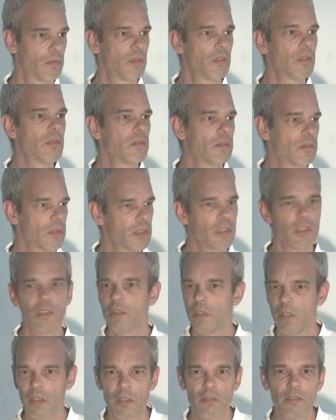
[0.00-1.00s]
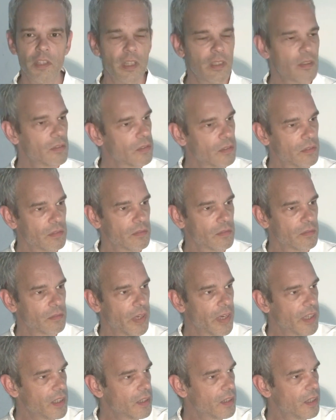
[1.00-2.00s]
Oh, I didn't think of that.
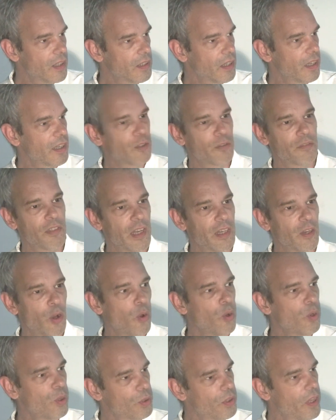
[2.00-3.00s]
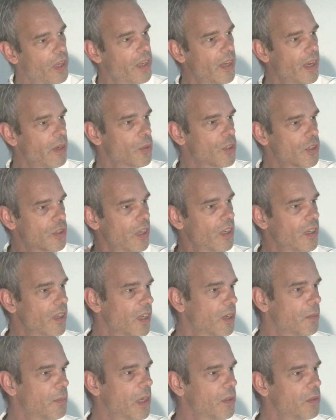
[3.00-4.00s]
Why didn't I think of that? All day I was
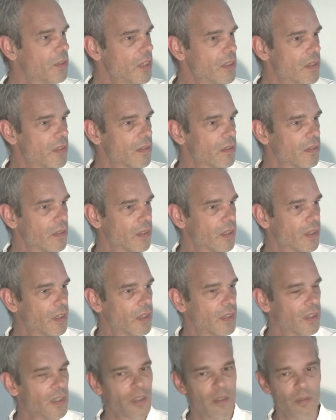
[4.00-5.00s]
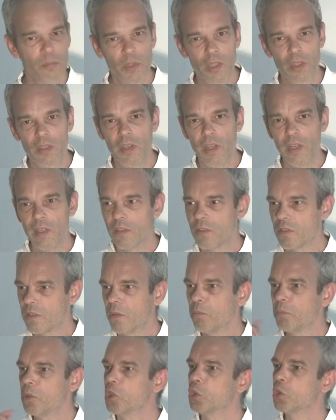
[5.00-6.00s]
thinking about this, but that
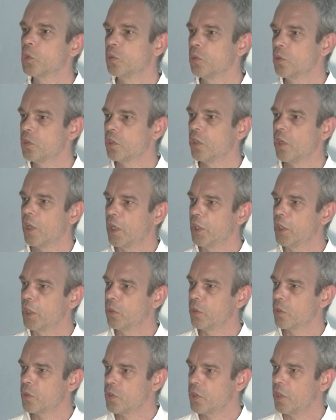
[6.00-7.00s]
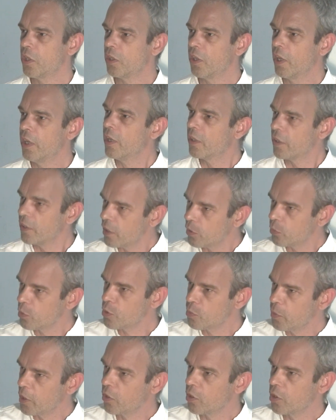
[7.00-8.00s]
simple solution I did not see it. That
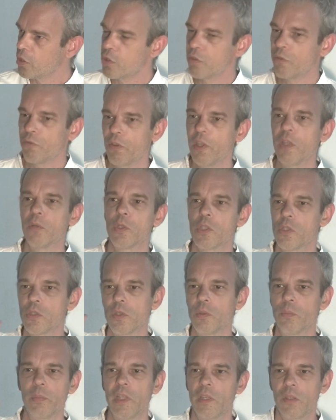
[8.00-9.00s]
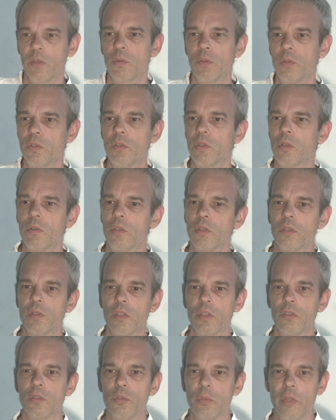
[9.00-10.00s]
was because the fear was so big you could no
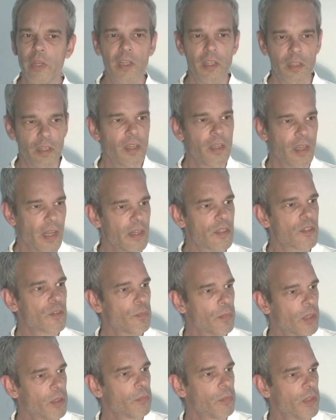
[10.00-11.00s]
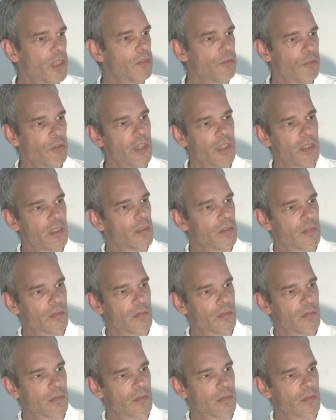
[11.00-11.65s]
longer do anything else but be afraid.